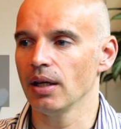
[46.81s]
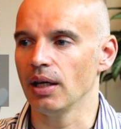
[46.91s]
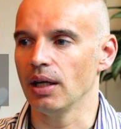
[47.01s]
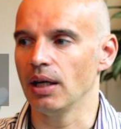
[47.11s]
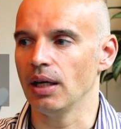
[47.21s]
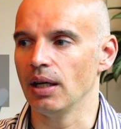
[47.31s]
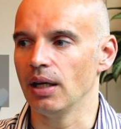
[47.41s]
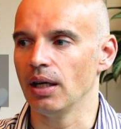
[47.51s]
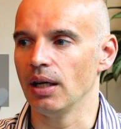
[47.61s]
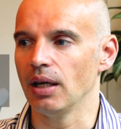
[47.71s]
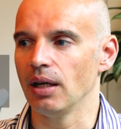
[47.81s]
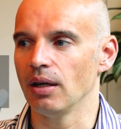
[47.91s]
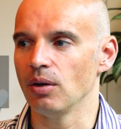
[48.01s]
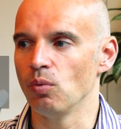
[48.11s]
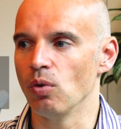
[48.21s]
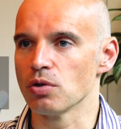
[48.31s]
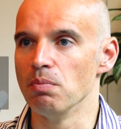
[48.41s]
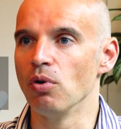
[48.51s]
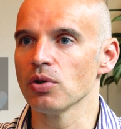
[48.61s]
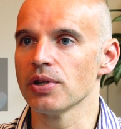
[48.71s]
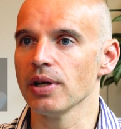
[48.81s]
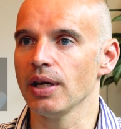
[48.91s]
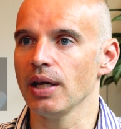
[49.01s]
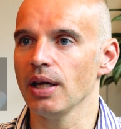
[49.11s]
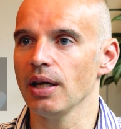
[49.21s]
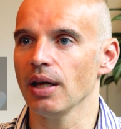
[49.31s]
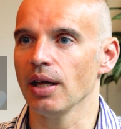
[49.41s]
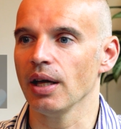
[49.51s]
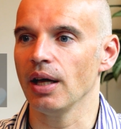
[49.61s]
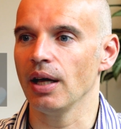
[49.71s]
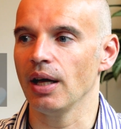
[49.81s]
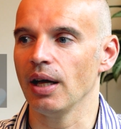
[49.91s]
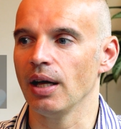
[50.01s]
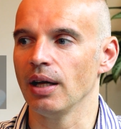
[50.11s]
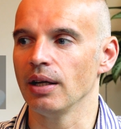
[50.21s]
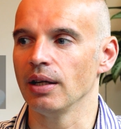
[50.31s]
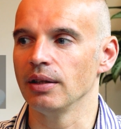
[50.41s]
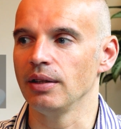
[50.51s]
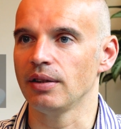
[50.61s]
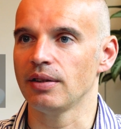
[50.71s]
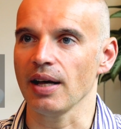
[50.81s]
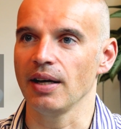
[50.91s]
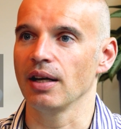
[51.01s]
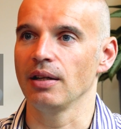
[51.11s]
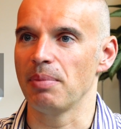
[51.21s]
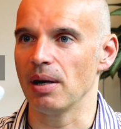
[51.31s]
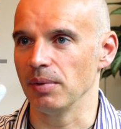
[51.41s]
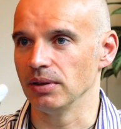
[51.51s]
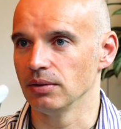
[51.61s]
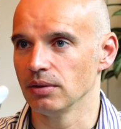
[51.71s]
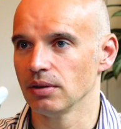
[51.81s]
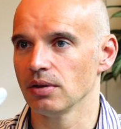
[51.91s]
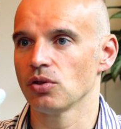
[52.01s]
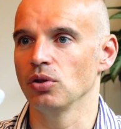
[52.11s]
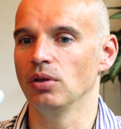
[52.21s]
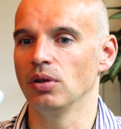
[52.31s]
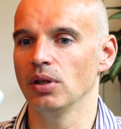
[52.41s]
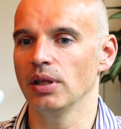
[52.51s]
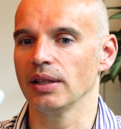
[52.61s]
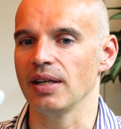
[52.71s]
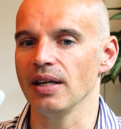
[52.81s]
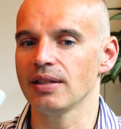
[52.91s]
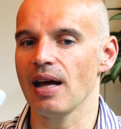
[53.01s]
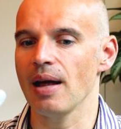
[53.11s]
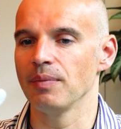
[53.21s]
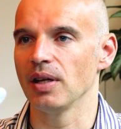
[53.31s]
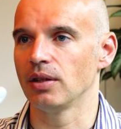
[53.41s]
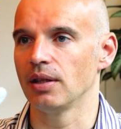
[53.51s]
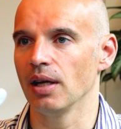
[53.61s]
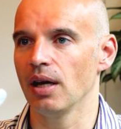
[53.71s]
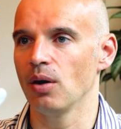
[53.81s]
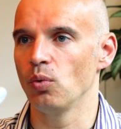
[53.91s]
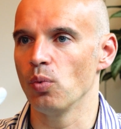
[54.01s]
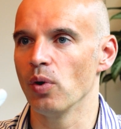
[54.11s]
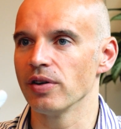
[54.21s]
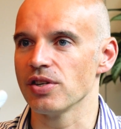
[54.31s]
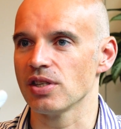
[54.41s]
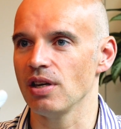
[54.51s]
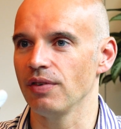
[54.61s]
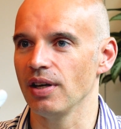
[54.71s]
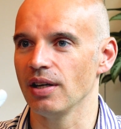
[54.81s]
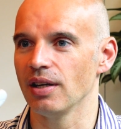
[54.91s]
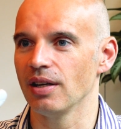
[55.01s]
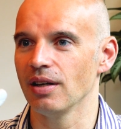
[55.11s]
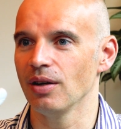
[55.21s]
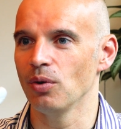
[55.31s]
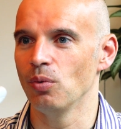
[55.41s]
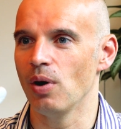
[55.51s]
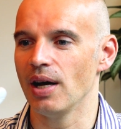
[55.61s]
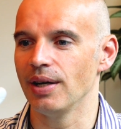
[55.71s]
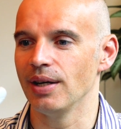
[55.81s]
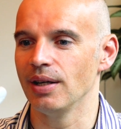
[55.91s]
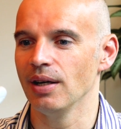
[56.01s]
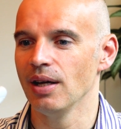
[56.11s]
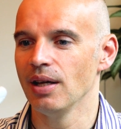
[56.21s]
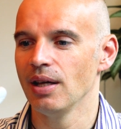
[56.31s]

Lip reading: was mostly the technical department. So at any time that we were receiving one